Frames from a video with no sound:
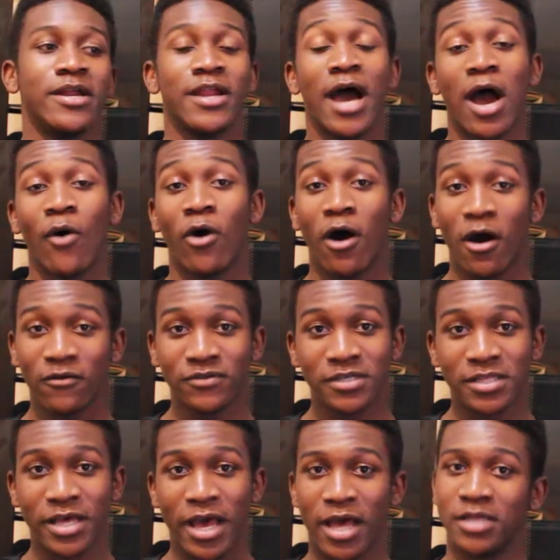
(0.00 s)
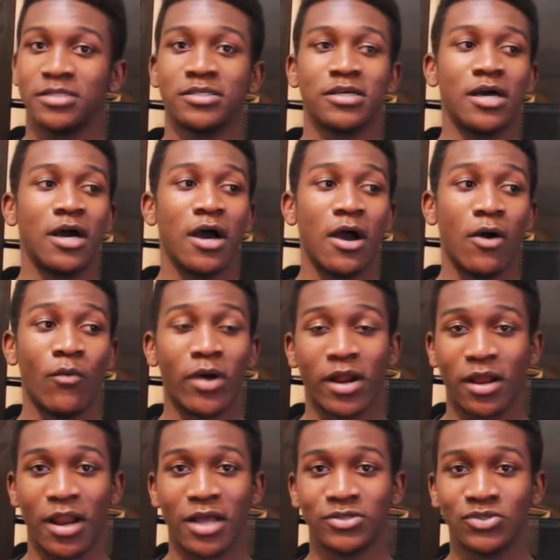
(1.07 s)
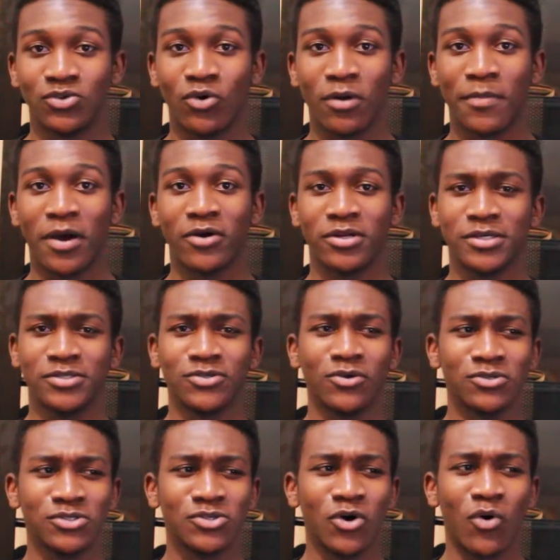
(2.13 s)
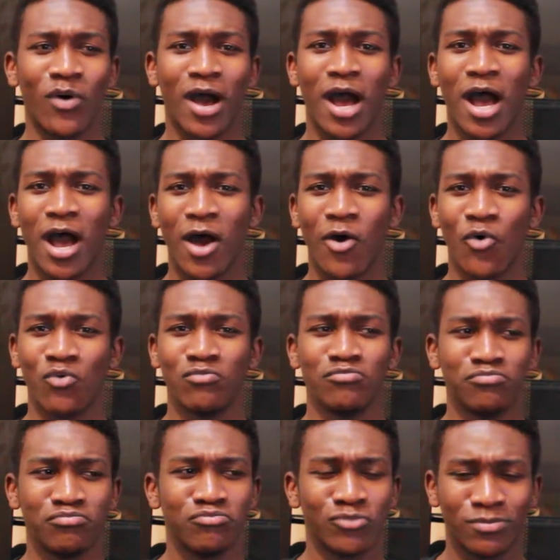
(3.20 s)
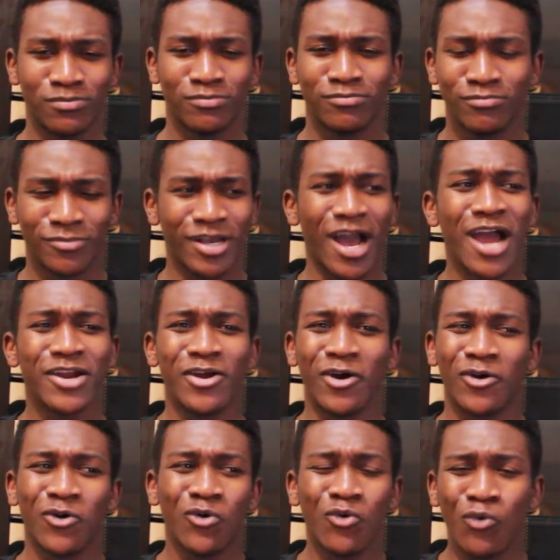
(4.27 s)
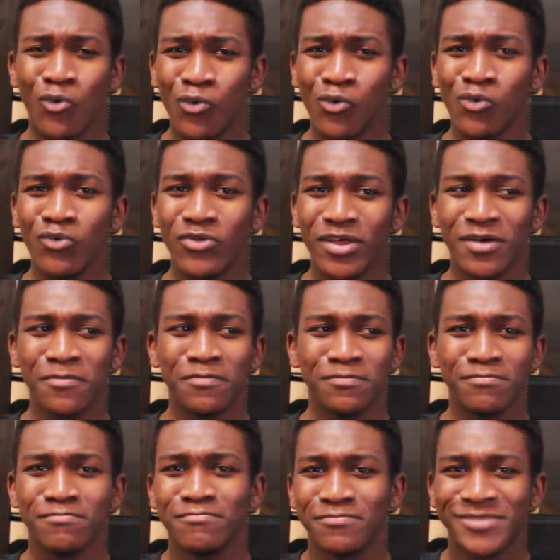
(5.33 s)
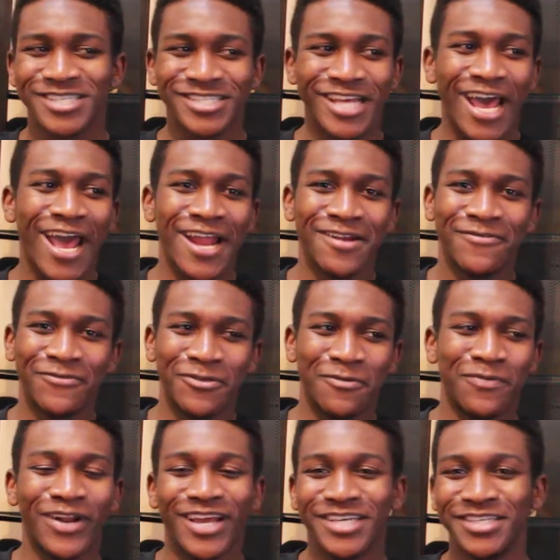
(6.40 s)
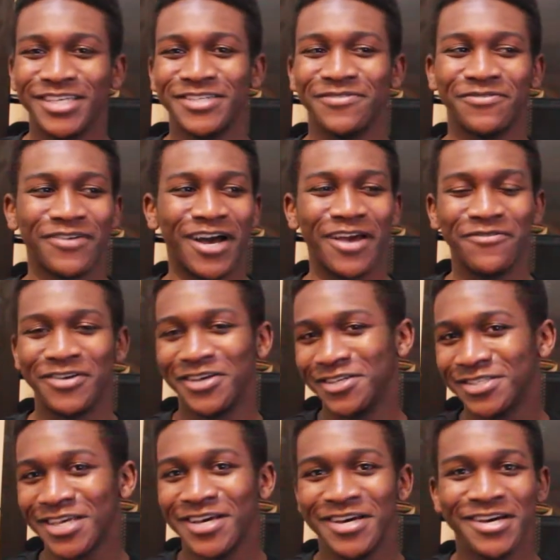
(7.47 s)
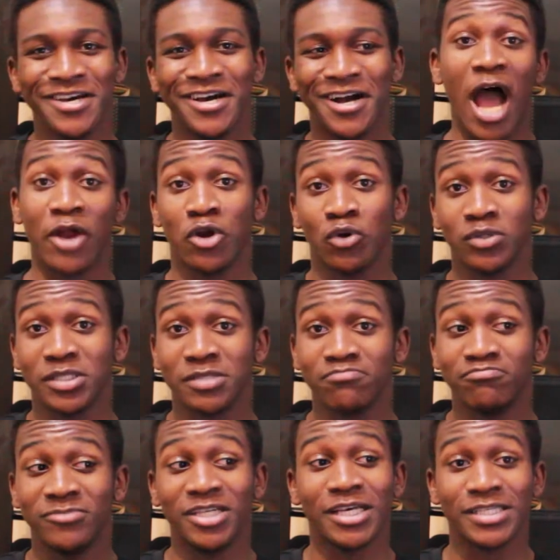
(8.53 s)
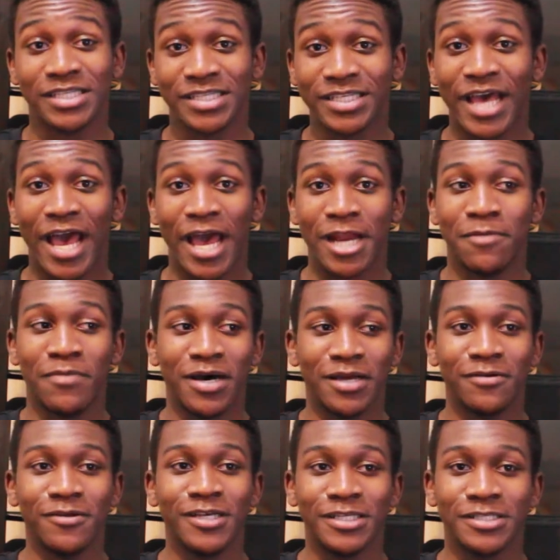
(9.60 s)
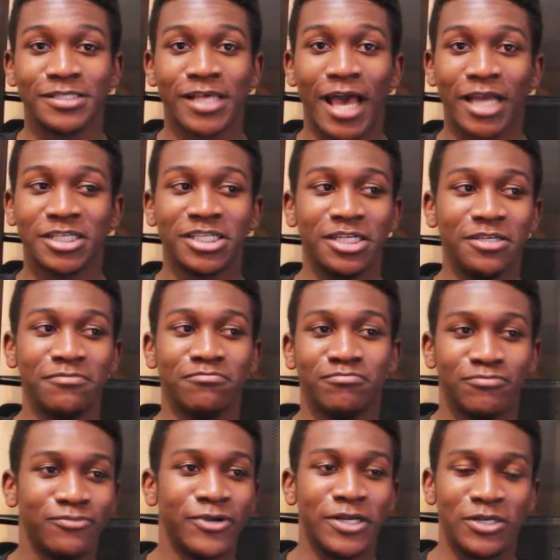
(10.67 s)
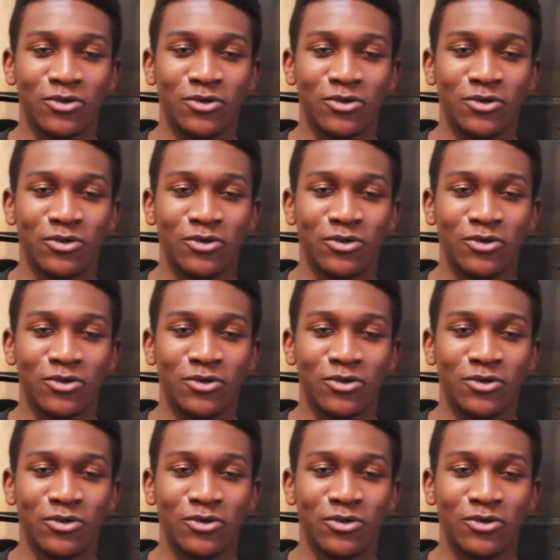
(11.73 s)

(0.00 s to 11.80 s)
Now after that, what I'd like to talk about is also how kind of cool the stand for the PlayStation 5 is. I know it's just a stand, but it's actually pretty